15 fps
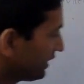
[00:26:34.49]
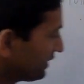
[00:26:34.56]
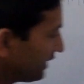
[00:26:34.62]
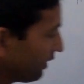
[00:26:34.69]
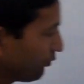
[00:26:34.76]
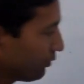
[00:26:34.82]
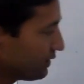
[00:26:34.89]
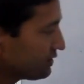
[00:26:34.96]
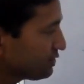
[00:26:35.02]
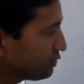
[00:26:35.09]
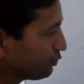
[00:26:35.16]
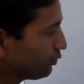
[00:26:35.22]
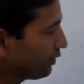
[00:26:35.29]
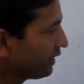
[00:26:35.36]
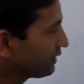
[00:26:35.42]
Now once
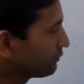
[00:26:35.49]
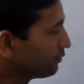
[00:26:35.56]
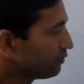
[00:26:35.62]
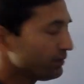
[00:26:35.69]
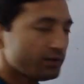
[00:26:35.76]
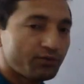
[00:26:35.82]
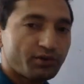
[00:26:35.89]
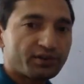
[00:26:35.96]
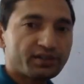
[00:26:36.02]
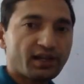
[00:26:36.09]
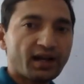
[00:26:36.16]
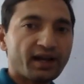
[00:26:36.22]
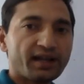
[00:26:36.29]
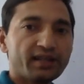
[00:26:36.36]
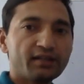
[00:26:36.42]
you are moving for the
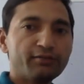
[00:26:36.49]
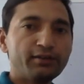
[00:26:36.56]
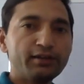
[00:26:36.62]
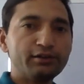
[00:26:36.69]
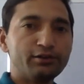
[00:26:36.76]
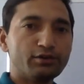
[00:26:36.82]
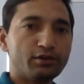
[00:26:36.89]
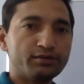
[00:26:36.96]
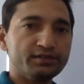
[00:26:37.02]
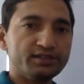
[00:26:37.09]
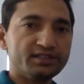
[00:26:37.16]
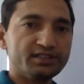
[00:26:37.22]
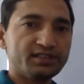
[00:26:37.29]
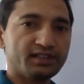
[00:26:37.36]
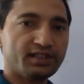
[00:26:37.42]
higher value of the
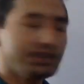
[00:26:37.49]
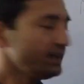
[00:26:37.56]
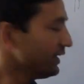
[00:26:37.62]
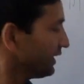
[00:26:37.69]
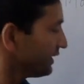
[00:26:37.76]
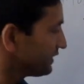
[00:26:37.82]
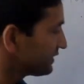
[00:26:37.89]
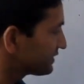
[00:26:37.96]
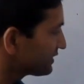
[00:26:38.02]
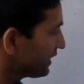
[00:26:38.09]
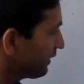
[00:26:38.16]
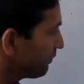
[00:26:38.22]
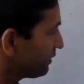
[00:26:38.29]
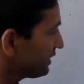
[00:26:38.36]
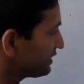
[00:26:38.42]
z, the
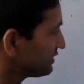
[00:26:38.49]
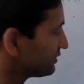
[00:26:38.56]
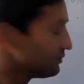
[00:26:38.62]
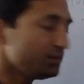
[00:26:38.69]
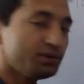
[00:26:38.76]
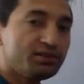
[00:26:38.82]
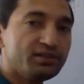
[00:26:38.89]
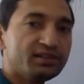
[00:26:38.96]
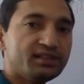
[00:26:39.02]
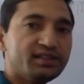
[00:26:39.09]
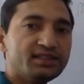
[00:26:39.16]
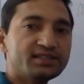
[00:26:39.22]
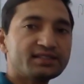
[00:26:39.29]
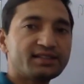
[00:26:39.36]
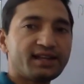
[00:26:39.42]
separation between
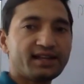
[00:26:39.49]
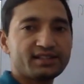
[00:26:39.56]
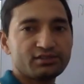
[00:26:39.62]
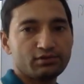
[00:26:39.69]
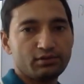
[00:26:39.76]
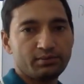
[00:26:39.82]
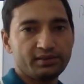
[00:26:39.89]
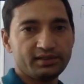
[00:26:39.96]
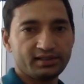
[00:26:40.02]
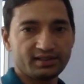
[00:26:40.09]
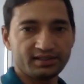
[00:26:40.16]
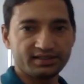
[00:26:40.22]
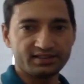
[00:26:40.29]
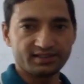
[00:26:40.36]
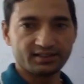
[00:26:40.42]
these lines will be
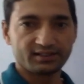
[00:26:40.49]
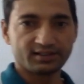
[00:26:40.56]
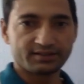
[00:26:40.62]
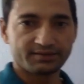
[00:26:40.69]
decreasing.